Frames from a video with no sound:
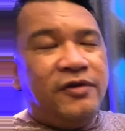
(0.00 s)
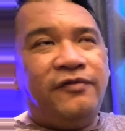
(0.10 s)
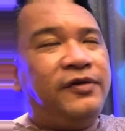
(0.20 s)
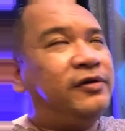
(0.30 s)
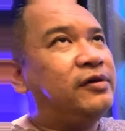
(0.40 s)

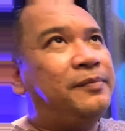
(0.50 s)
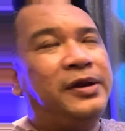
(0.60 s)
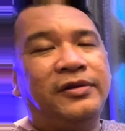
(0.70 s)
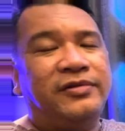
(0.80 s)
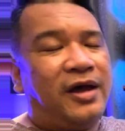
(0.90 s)
fills up
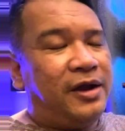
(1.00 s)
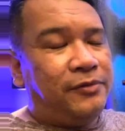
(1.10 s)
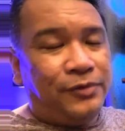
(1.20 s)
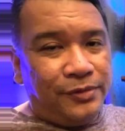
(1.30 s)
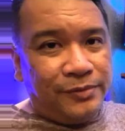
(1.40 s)
an entire
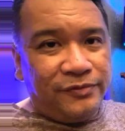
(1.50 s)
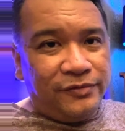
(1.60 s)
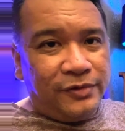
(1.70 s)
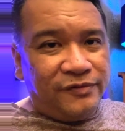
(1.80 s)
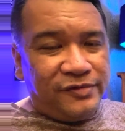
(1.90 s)
room
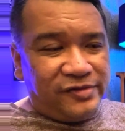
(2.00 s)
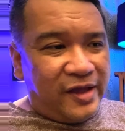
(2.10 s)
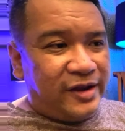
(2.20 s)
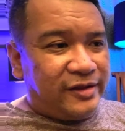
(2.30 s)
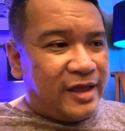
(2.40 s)
of
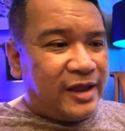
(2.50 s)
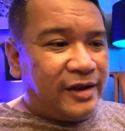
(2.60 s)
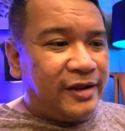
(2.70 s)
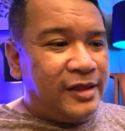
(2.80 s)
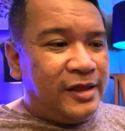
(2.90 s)
scent and